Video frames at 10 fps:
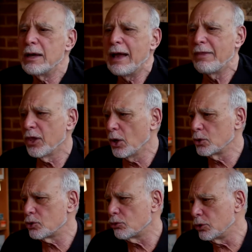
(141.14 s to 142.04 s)
And
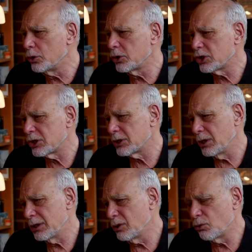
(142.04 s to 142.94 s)
those rules,
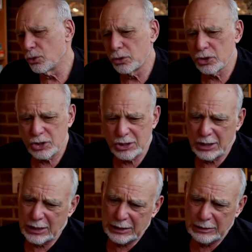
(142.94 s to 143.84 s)

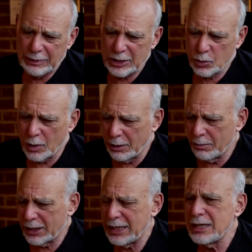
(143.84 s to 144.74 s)
that's why
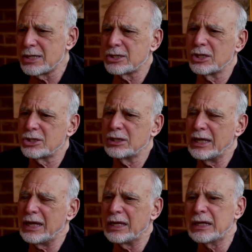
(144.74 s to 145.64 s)
McKee is such an
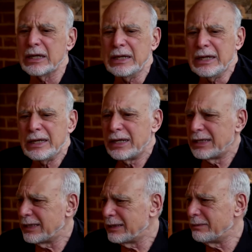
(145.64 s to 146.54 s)
idiot,
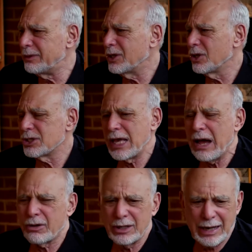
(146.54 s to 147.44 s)
because
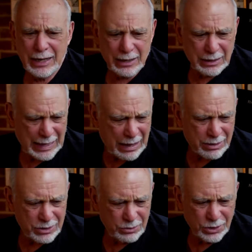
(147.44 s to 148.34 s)
how can
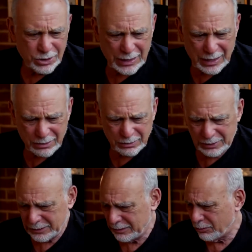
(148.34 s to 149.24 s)
you learn how
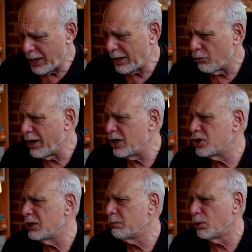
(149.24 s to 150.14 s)
to write
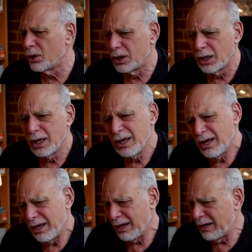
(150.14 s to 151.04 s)
Raging Bull
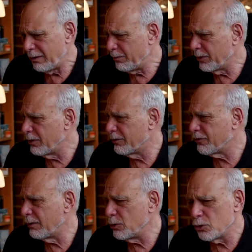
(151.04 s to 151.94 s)

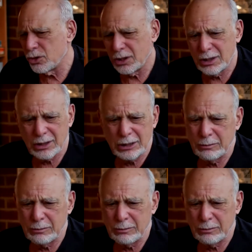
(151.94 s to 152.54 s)
from using